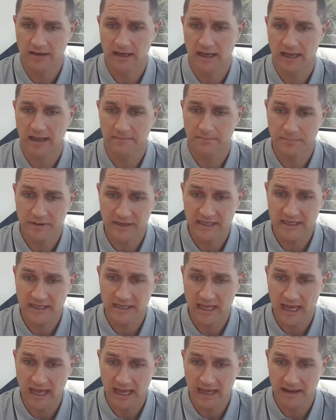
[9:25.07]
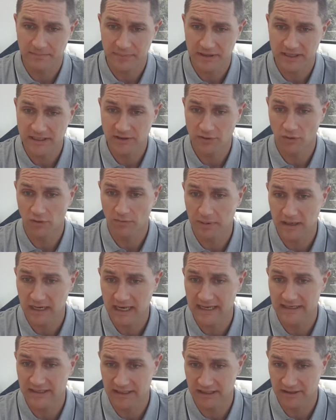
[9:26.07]
uh, PRP or
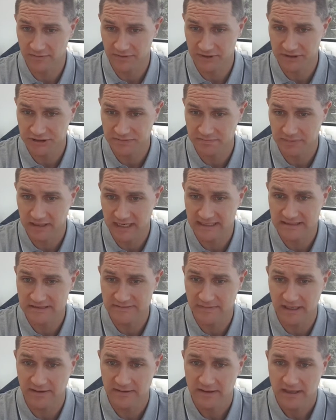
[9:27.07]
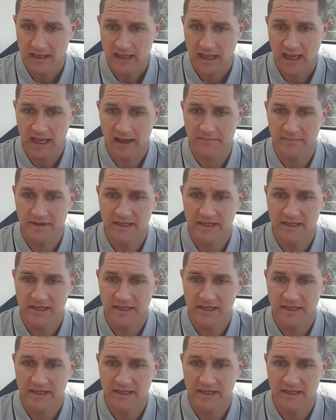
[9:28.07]
platelet-rich plasma um,